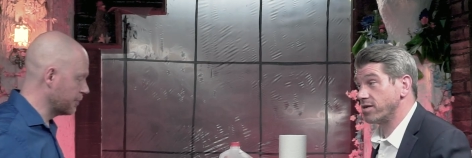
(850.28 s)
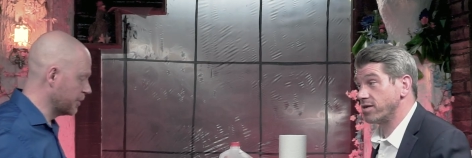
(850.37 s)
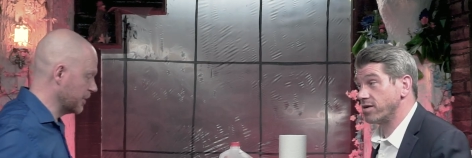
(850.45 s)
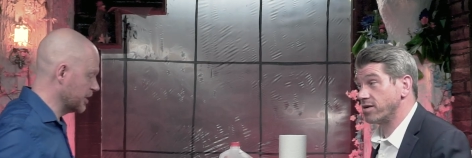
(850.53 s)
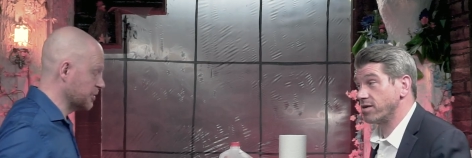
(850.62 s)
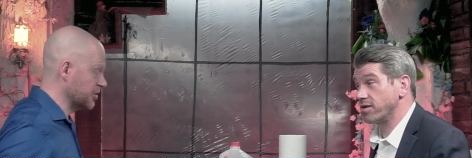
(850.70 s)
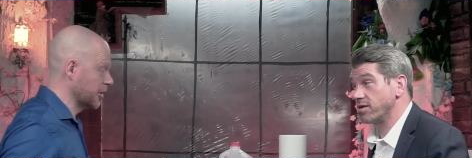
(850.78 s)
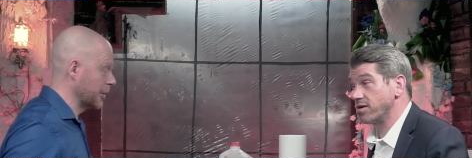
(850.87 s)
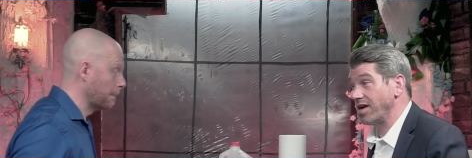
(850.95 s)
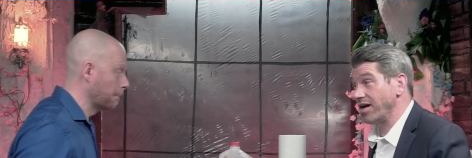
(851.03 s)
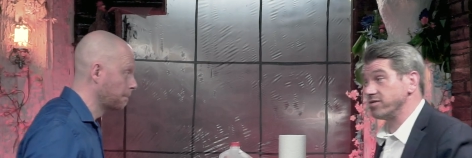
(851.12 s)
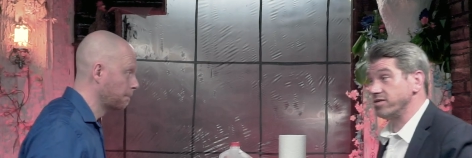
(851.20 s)
Speaker 1: but it makes me sick.
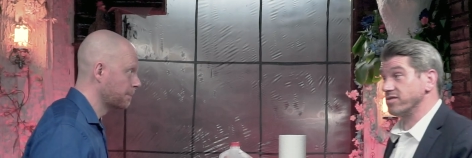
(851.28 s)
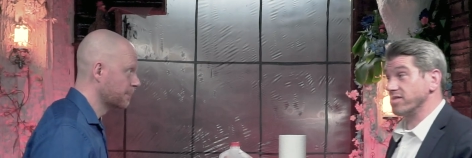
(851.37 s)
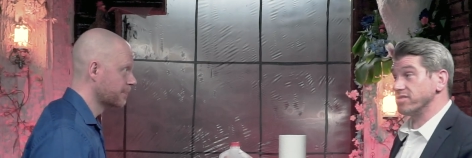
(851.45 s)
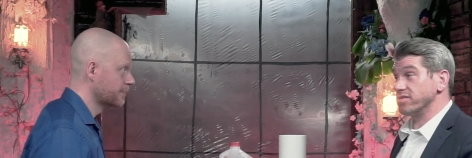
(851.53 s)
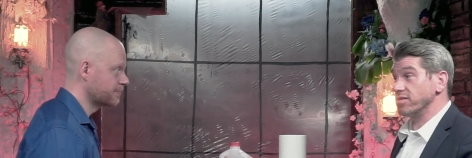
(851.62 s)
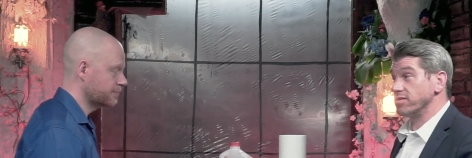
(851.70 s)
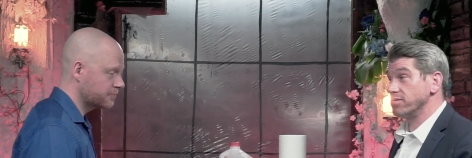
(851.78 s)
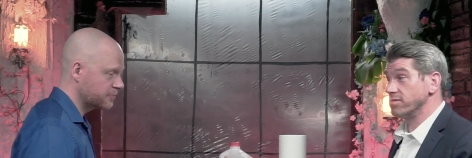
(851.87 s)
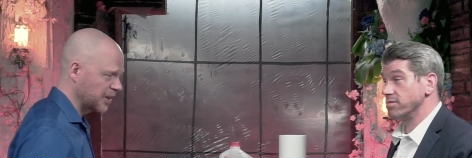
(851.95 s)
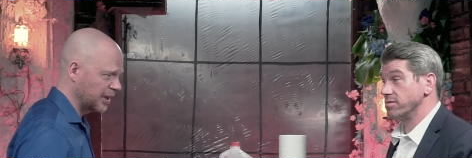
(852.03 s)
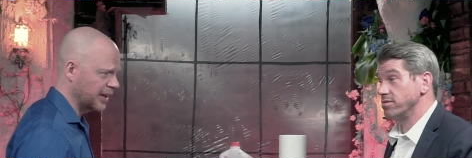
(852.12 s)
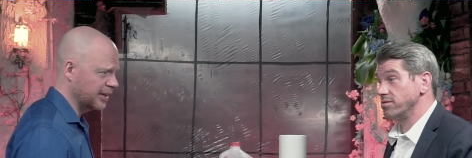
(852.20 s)
Kale's disgusting.
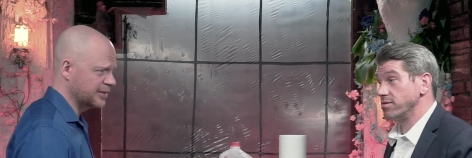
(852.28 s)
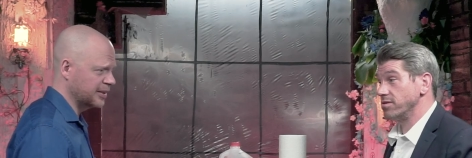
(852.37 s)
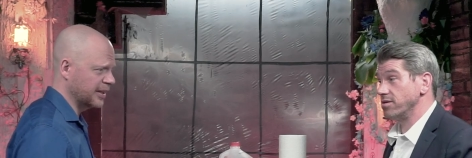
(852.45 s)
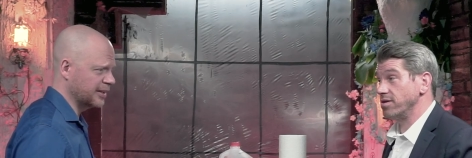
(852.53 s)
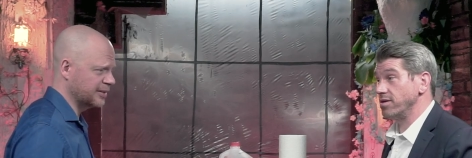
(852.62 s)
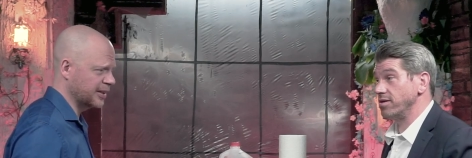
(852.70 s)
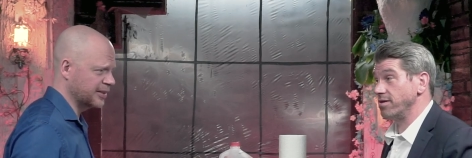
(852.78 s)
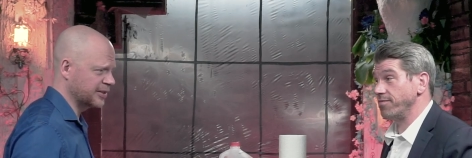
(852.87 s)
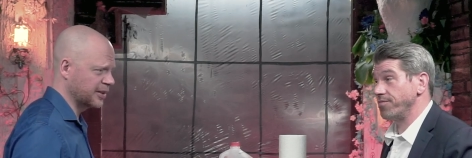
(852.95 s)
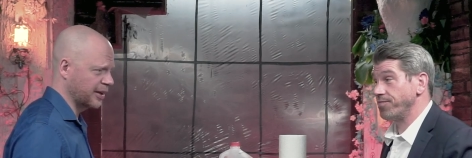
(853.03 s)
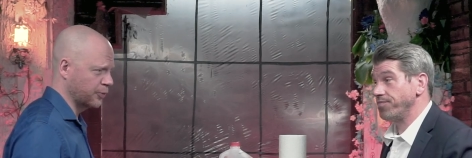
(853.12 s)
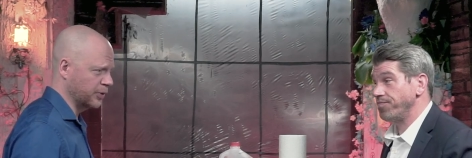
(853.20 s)
It
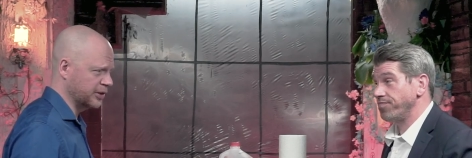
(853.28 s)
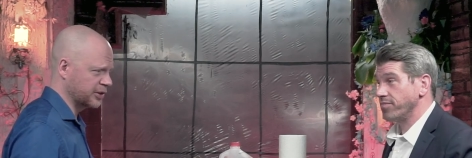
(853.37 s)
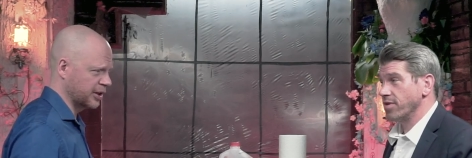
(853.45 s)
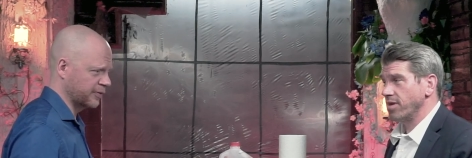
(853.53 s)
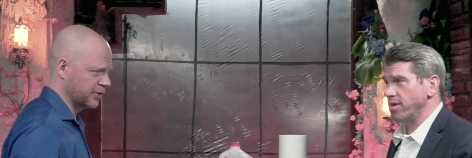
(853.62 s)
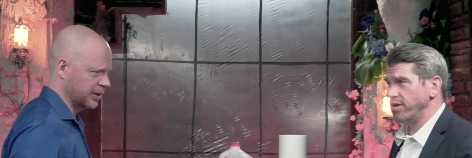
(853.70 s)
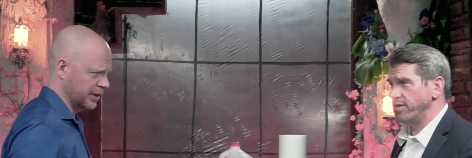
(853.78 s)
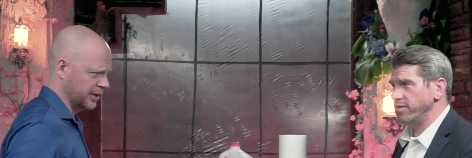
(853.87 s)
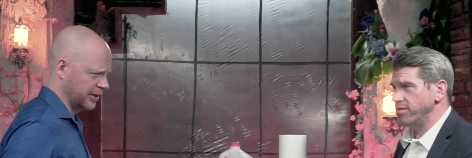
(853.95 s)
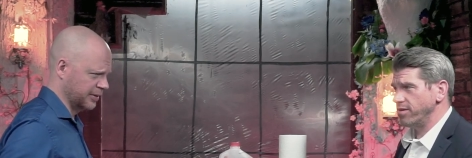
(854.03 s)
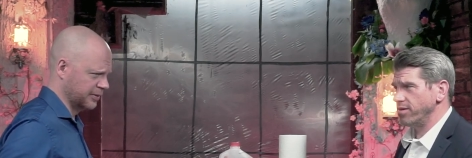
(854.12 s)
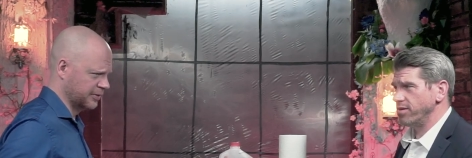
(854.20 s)
tastes like weeds covered
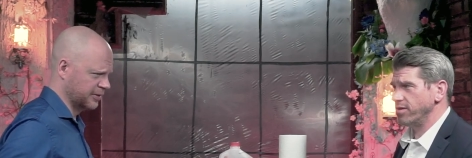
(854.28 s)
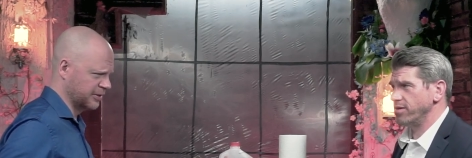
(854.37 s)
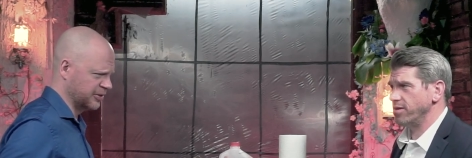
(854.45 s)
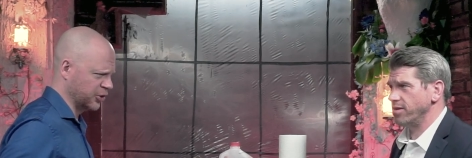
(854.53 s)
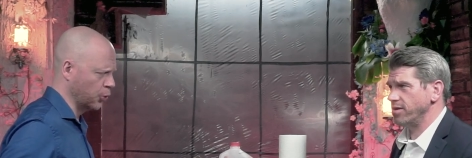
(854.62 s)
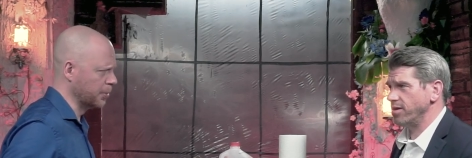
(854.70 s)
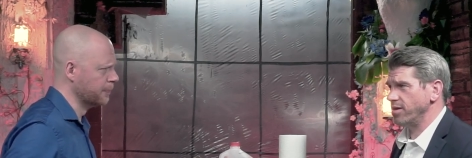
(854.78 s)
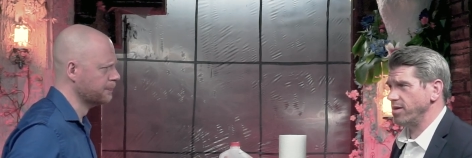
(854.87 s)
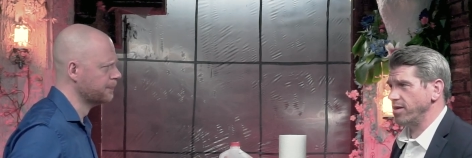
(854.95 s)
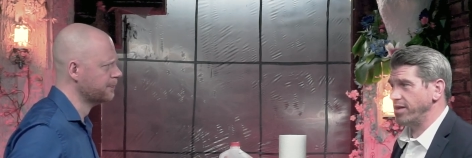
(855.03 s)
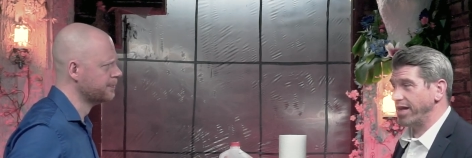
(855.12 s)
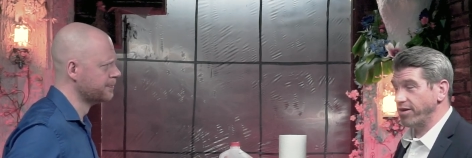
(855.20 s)
Speaker 2: in soap.
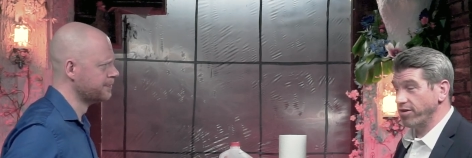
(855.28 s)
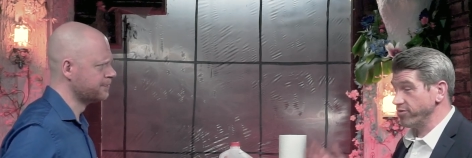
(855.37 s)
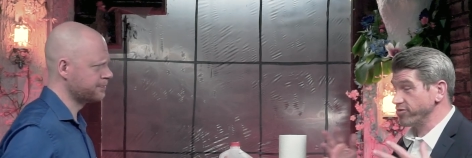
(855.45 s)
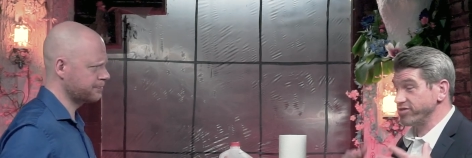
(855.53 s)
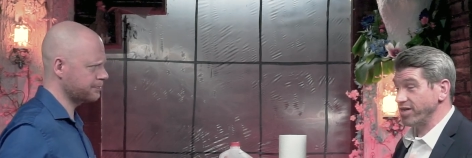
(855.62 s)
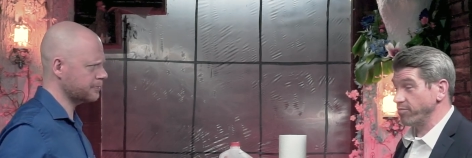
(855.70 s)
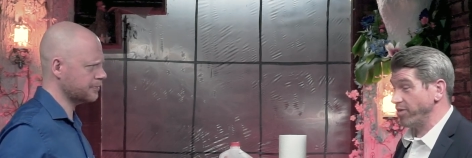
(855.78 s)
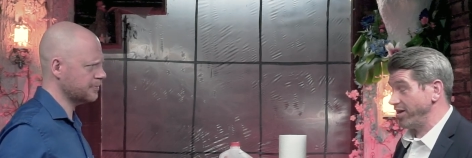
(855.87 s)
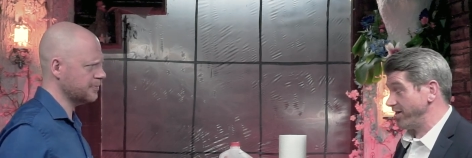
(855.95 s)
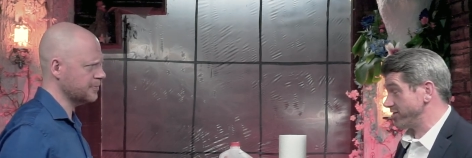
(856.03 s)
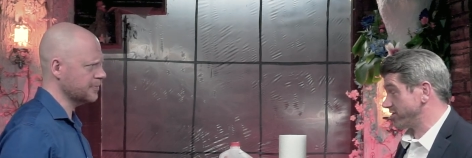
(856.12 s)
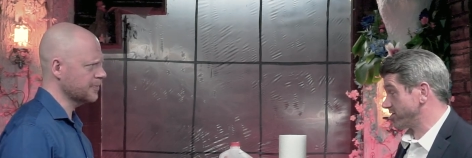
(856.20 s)
And I don't understand why
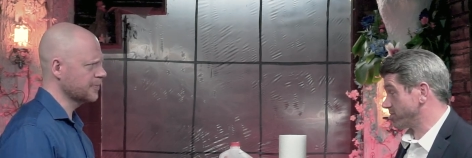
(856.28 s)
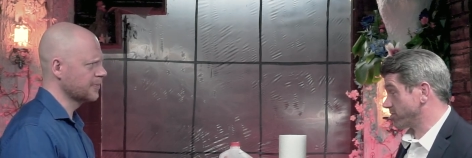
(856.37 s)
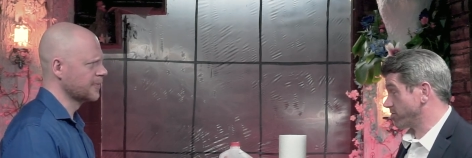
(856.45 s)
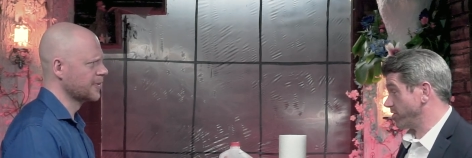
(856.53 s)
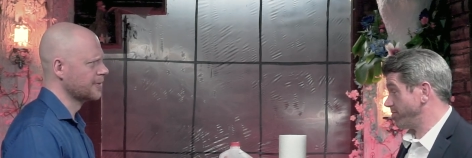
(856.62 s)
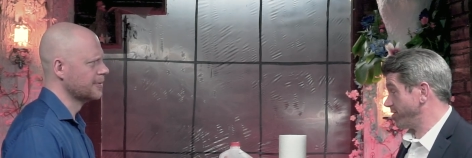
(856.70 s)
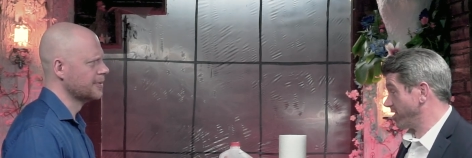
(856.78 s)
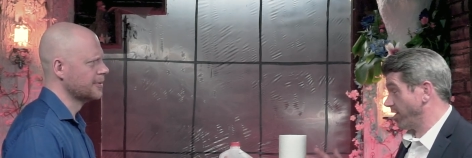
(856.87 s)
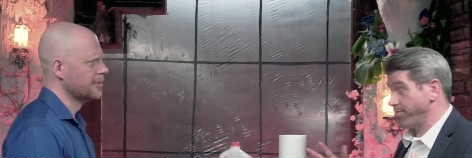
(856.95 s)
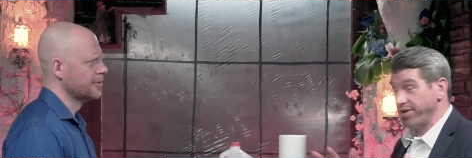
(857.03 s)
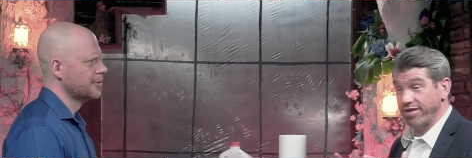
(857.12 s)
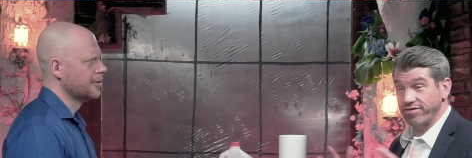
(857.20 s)
it's creeping
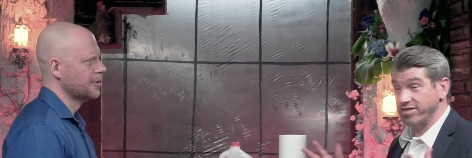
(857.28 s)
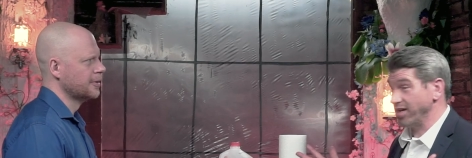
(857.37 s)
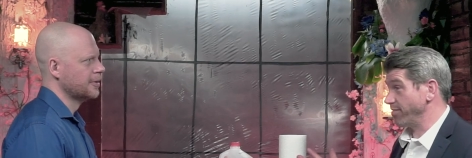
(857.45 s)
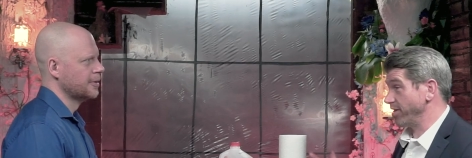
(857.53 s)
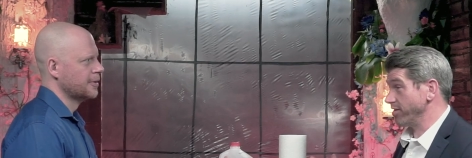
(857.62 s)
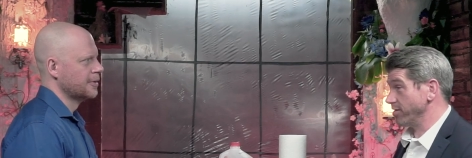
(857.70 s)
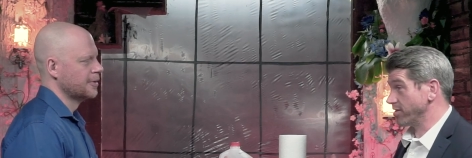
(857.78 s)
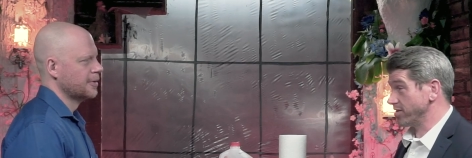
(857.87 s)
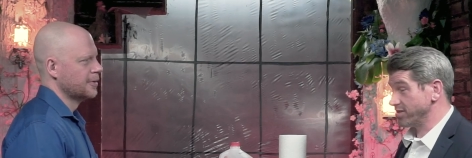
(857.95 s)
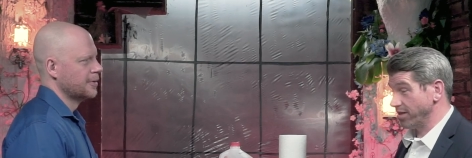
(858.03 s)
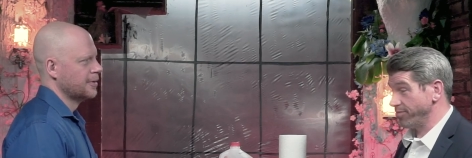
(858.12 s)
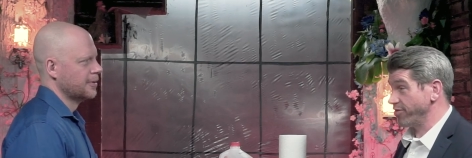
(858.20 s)
up, and every time I look at
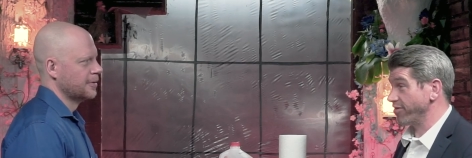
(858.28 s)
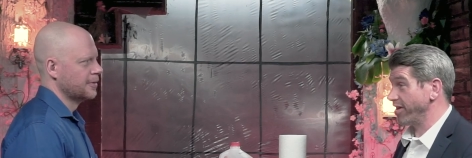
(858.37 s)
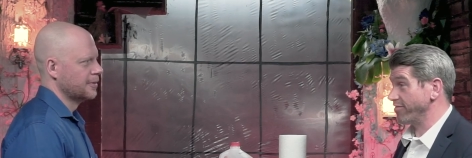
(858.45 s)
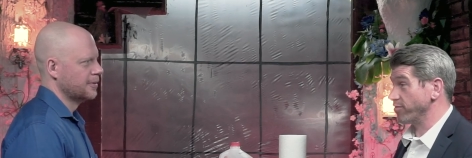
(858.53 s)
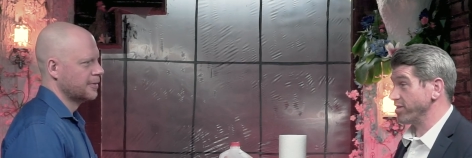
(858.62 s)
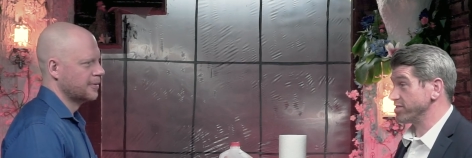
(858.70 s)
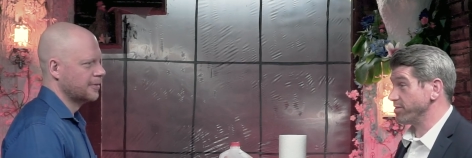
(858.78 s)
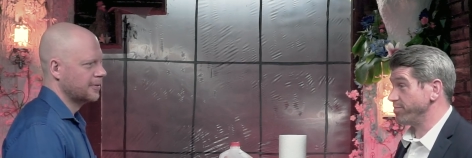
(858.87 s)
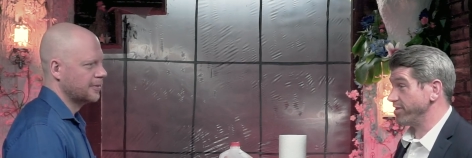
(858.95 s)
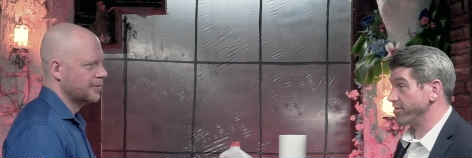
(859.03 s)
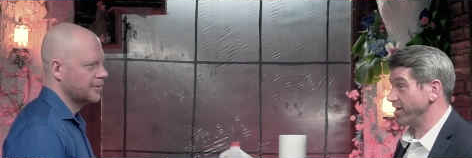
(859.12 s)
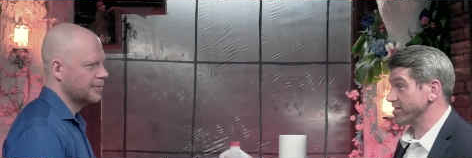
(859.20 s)
something or I have a
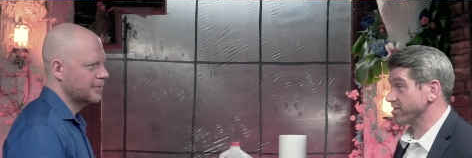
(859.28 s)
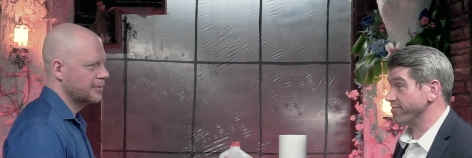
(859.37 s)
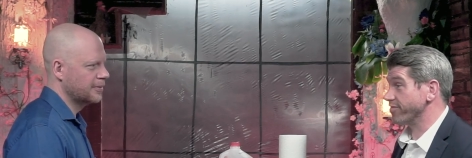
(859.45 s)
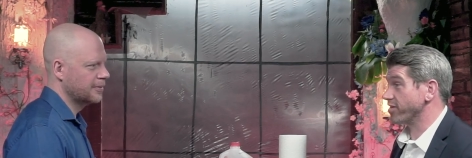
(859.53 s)
recipe, they're asking for